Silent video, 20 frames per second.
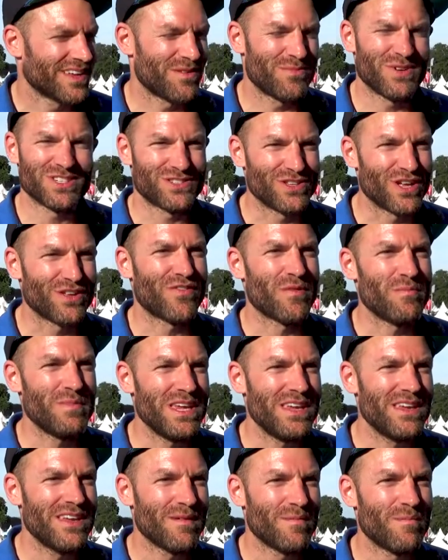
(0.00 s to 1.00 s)
It was not for
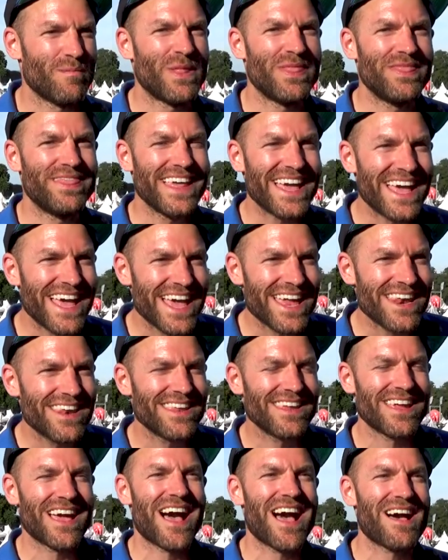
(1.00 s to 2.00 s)
me, but
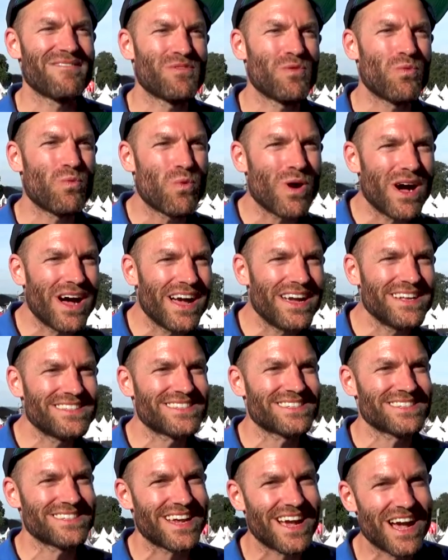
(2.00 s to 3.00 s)
then I have a
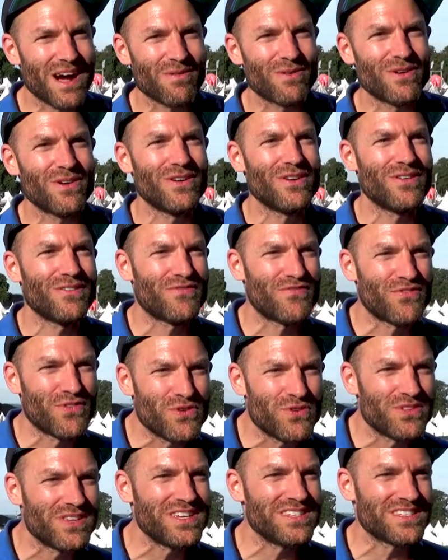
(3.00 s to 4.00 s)
white, sour,
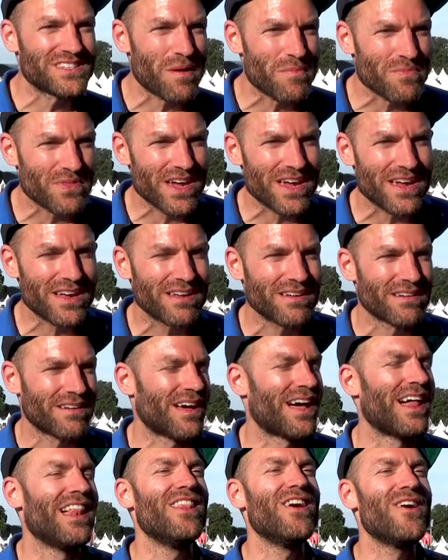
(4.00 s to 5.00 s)
fruity something.
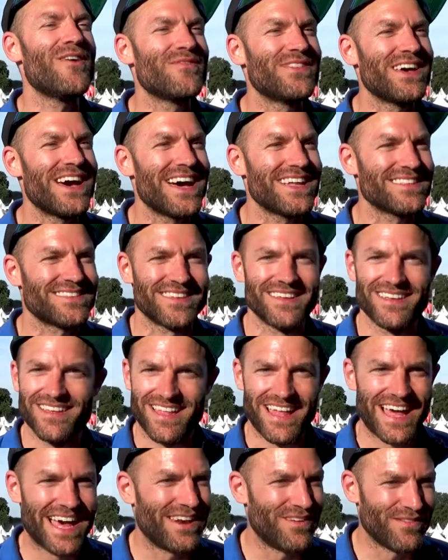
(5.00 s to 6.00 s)
I love that,
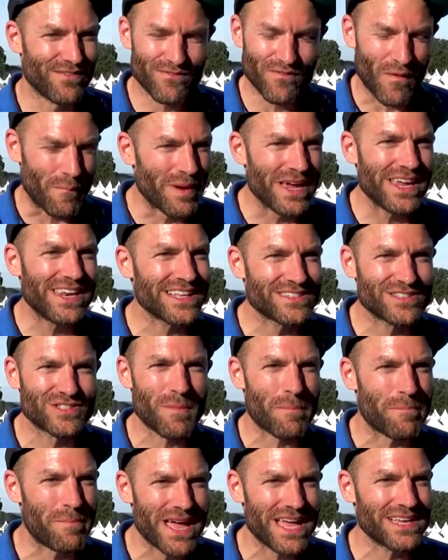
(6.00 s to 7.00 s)
and for me, that's
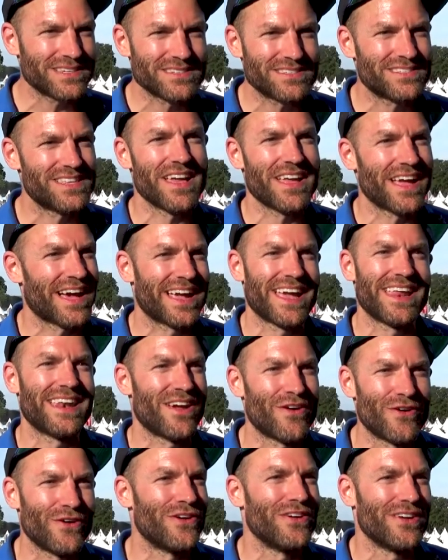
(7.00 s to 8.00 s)
the best thing I
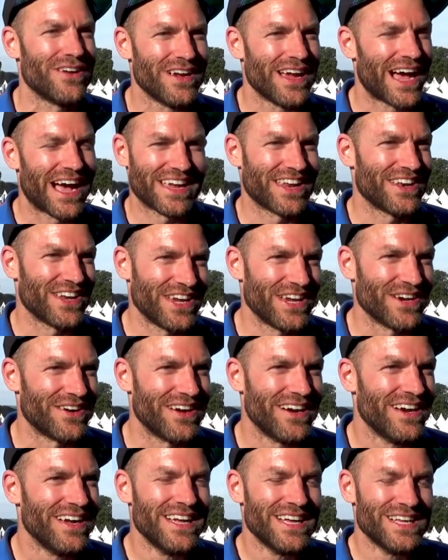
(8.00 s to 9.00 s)
can
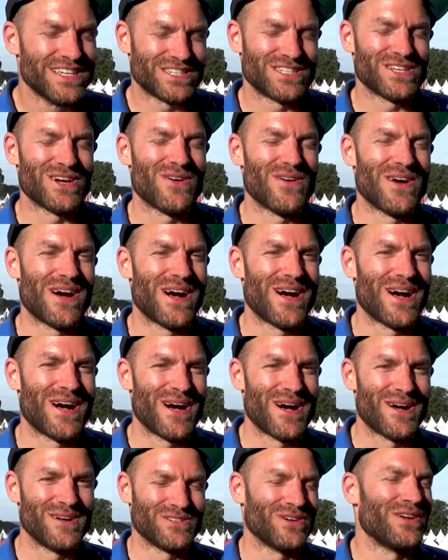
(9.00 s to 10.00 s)
hear.
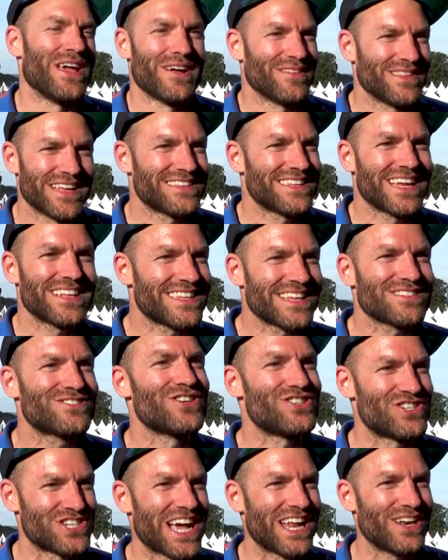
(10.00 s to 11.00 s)
So, so yeah, that's
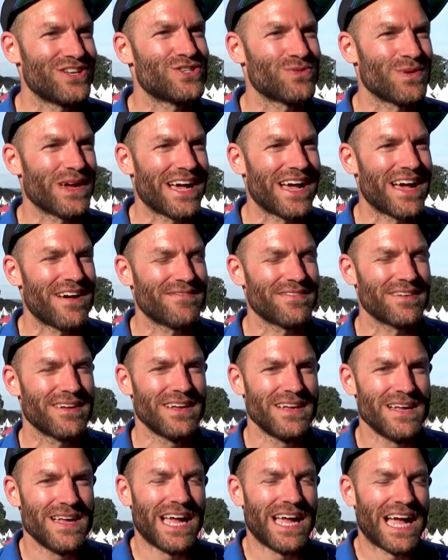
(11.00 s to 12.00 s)
the challenge we have.
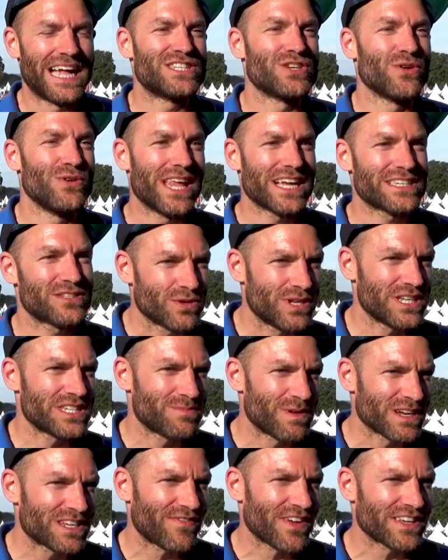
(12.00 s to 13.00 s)
And so next to
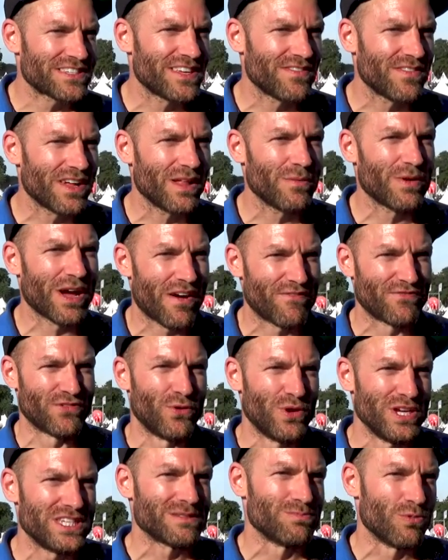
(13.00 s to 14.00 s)
this big festival, we have
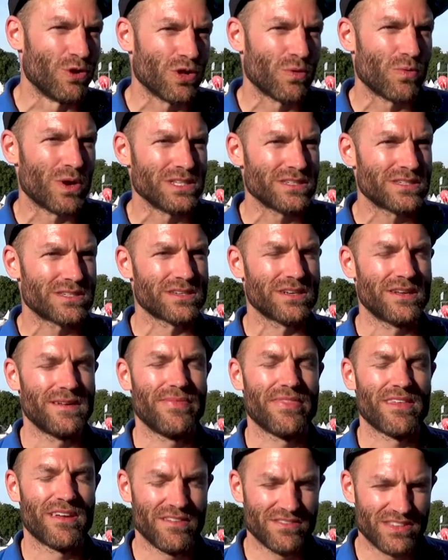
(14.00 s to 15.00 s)
3 smaller ones
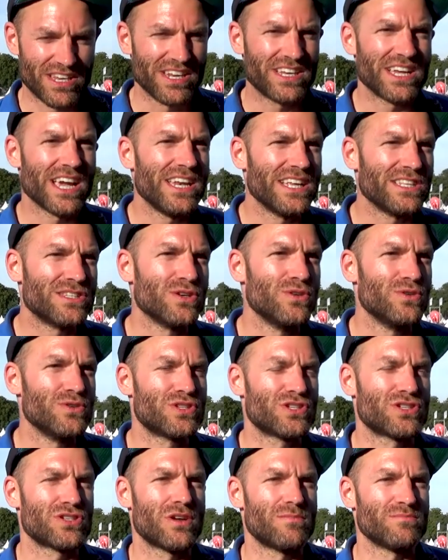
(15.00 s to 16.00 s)
dedicated to
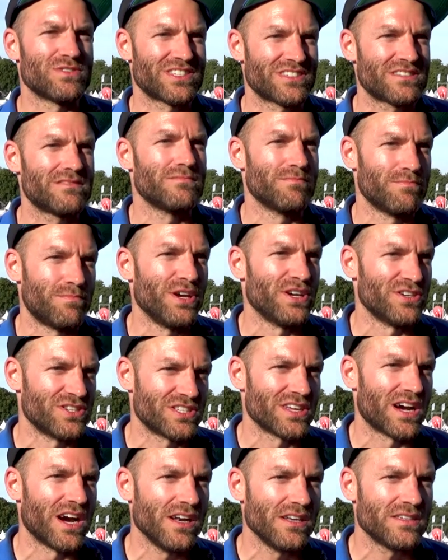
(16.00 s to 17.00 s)
some beer
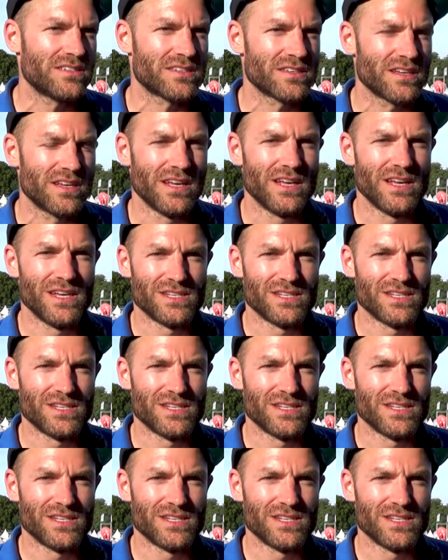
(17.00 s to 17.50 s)
styles.